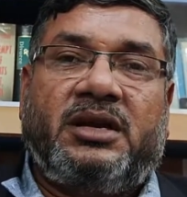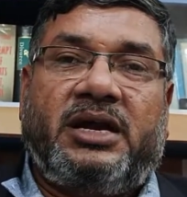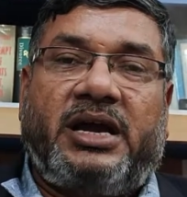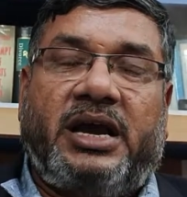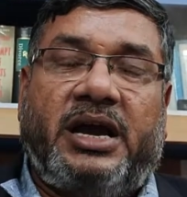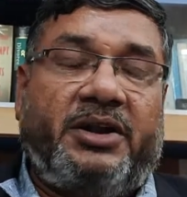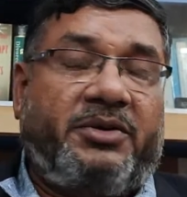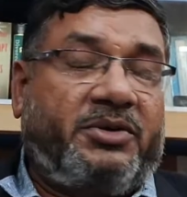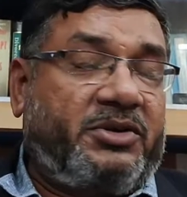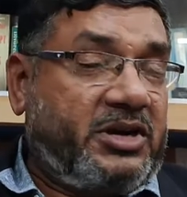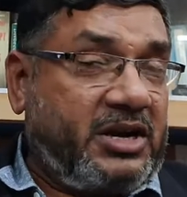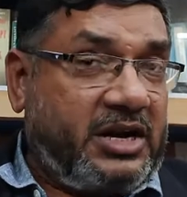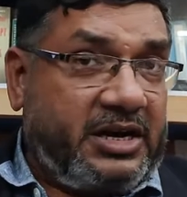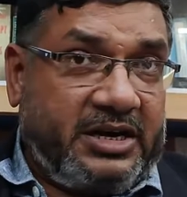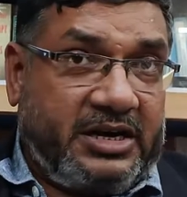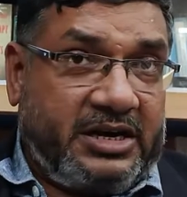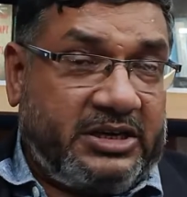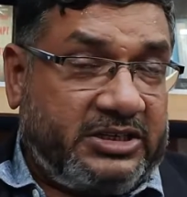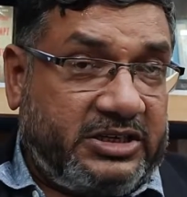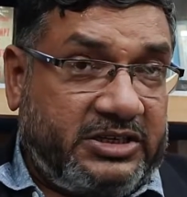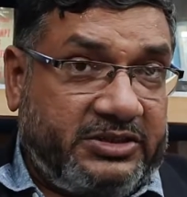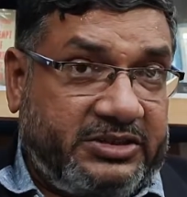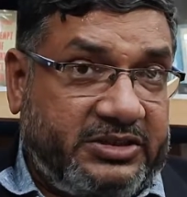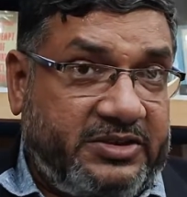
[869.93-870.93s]
and under
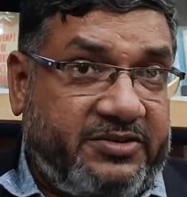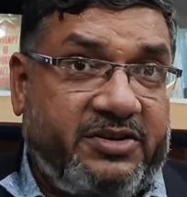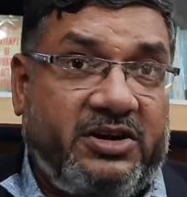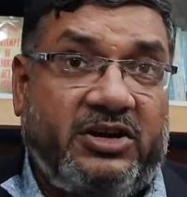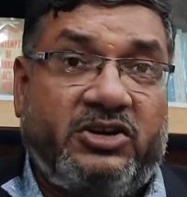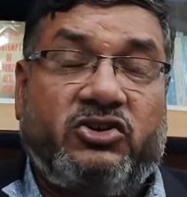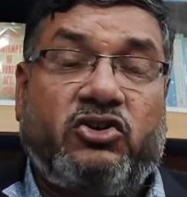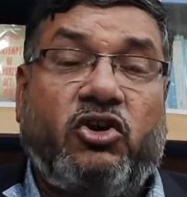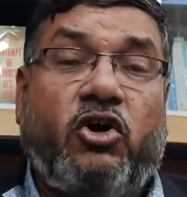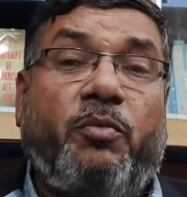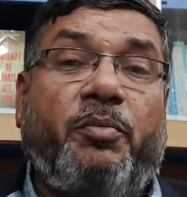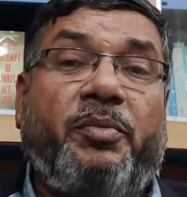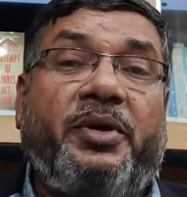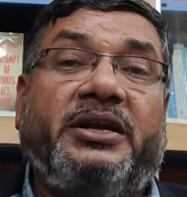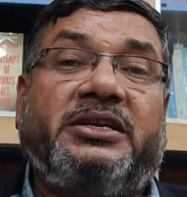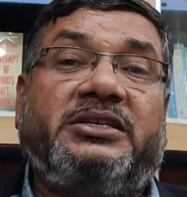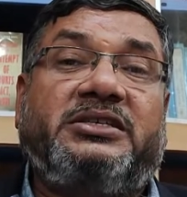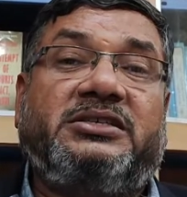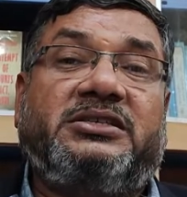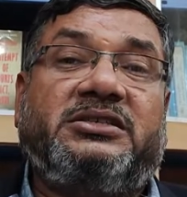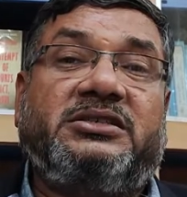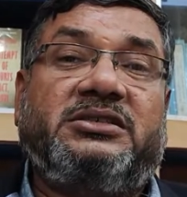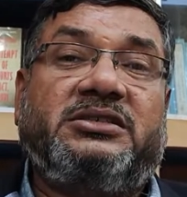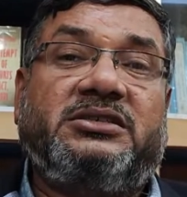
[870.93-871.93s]
several
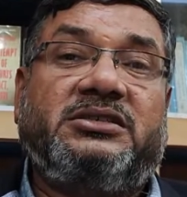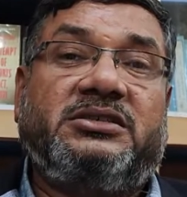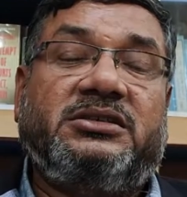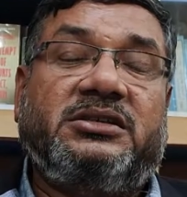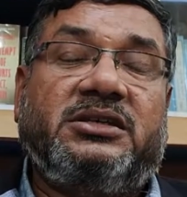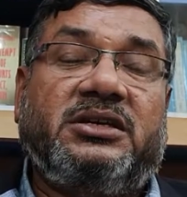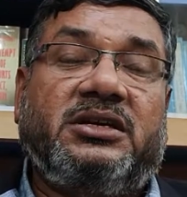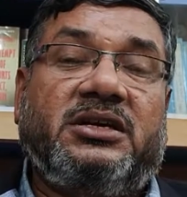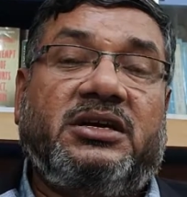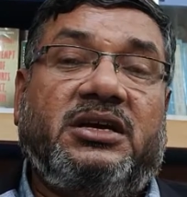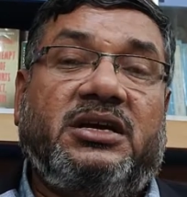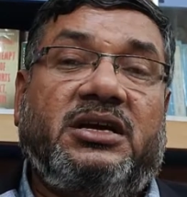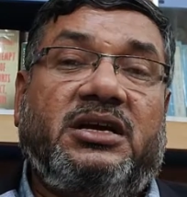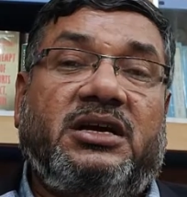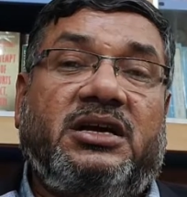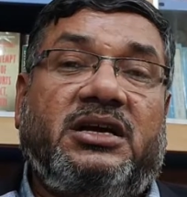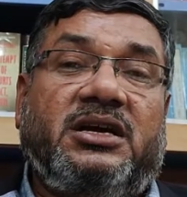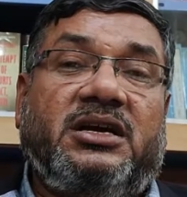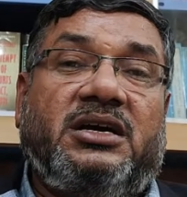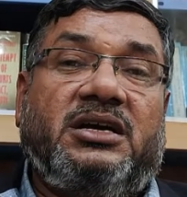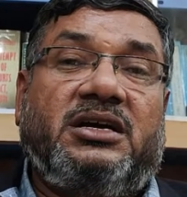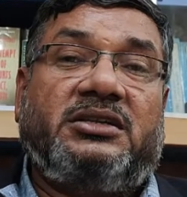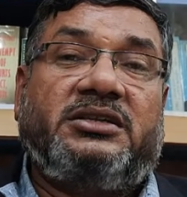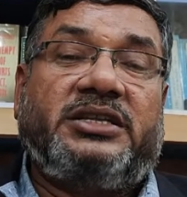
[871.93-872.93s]
topics
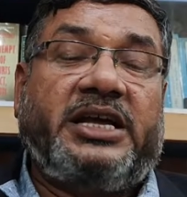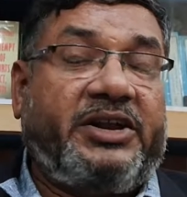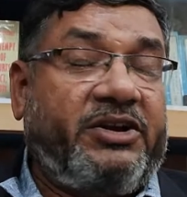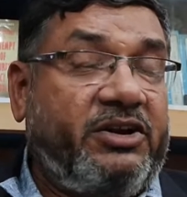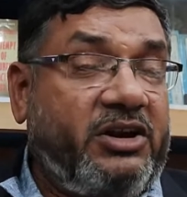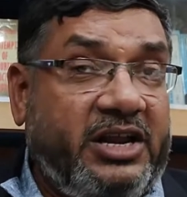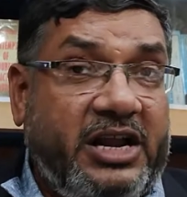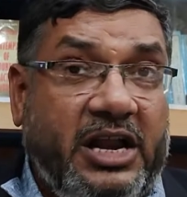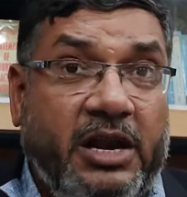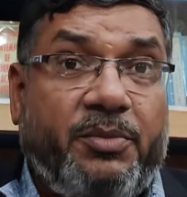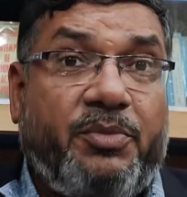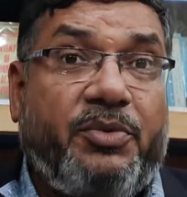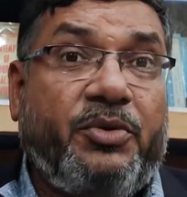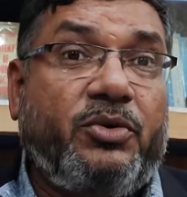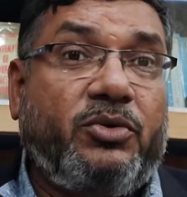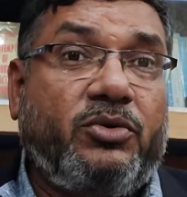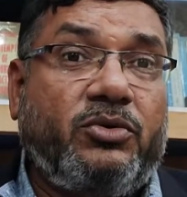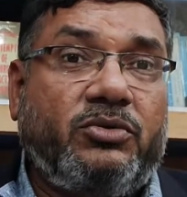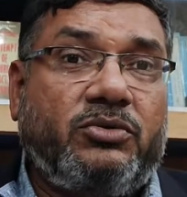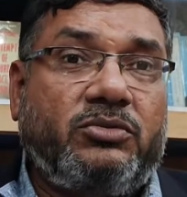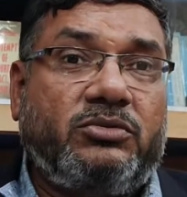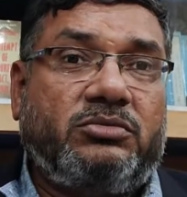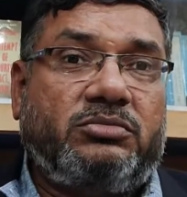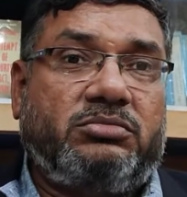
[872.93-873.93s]
that will help
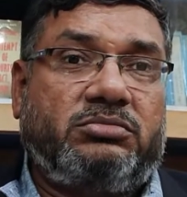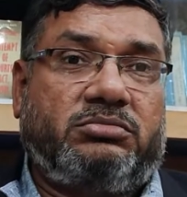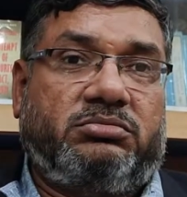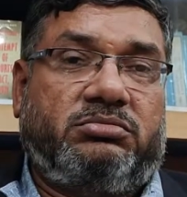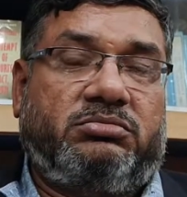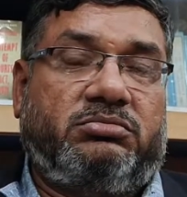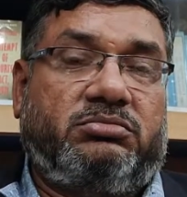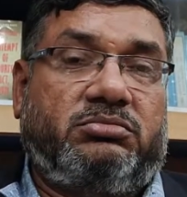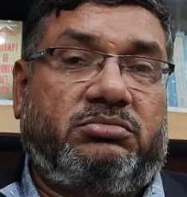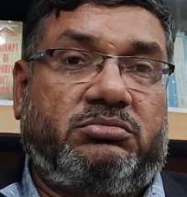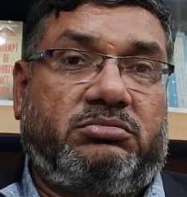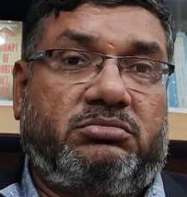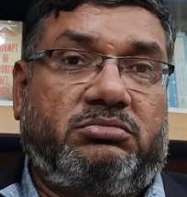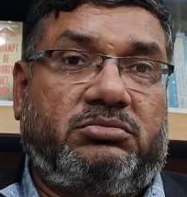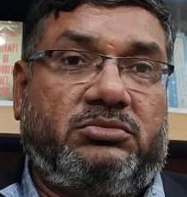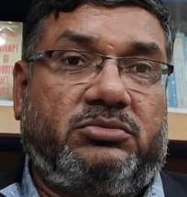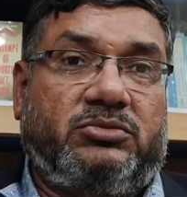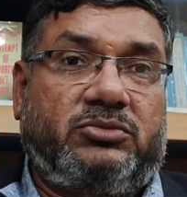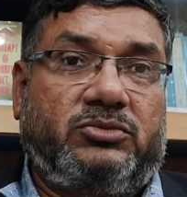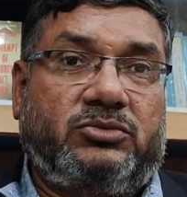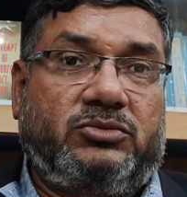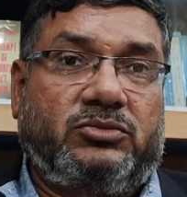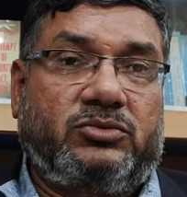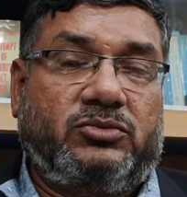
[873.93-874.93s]
you
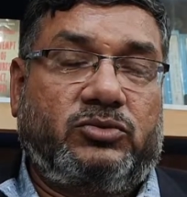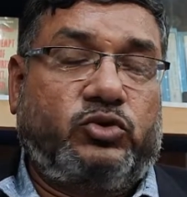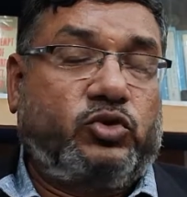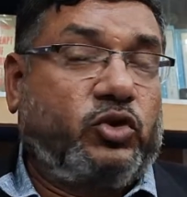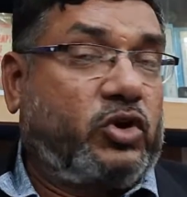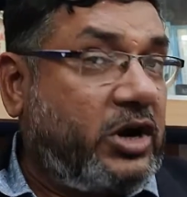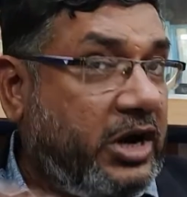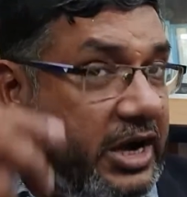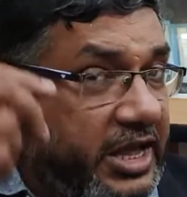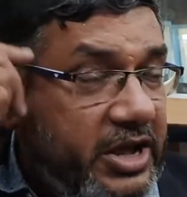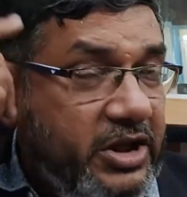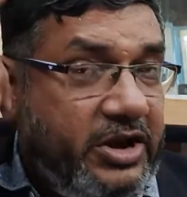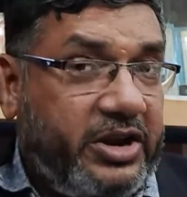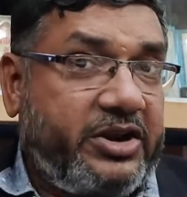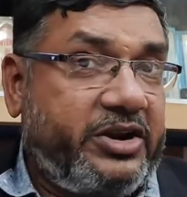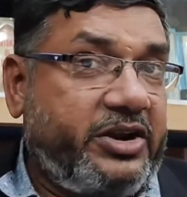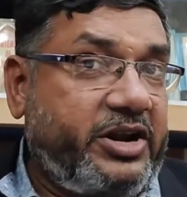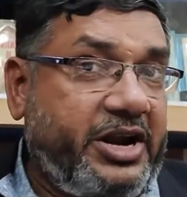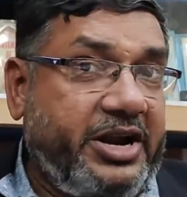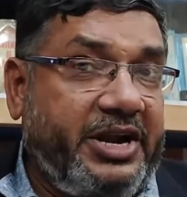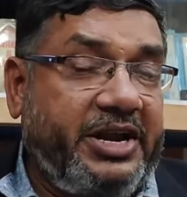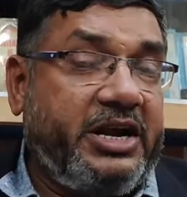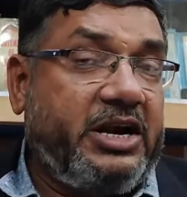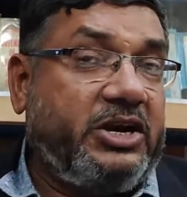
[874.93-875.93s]
to clear an
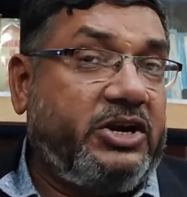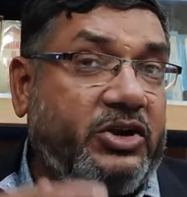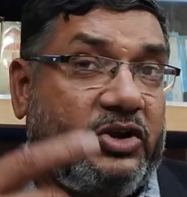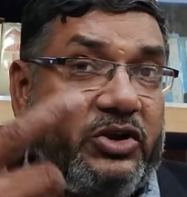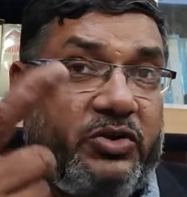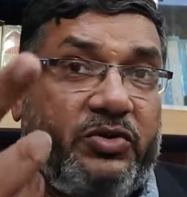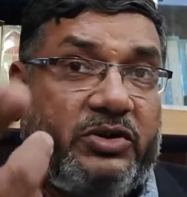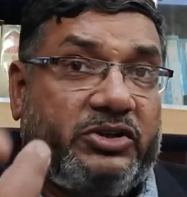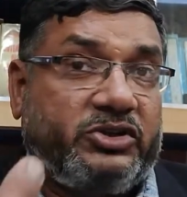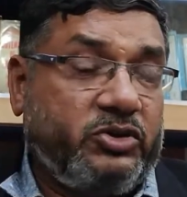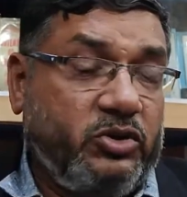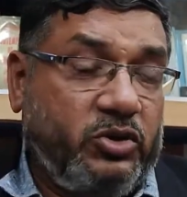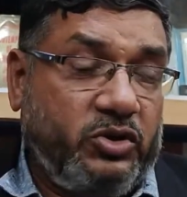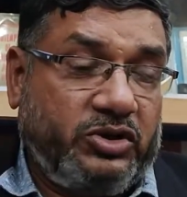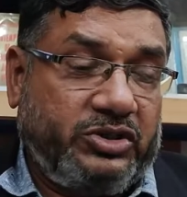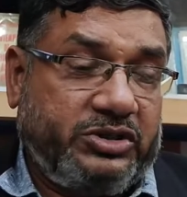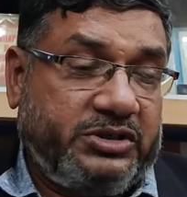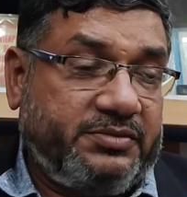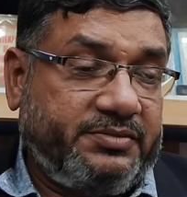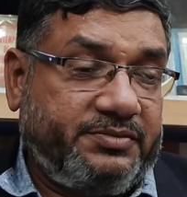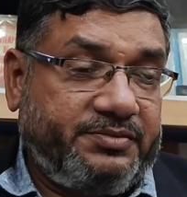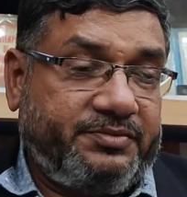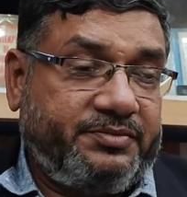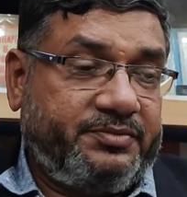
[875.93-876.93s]
idea to give a
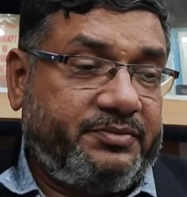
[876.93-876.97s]
solution.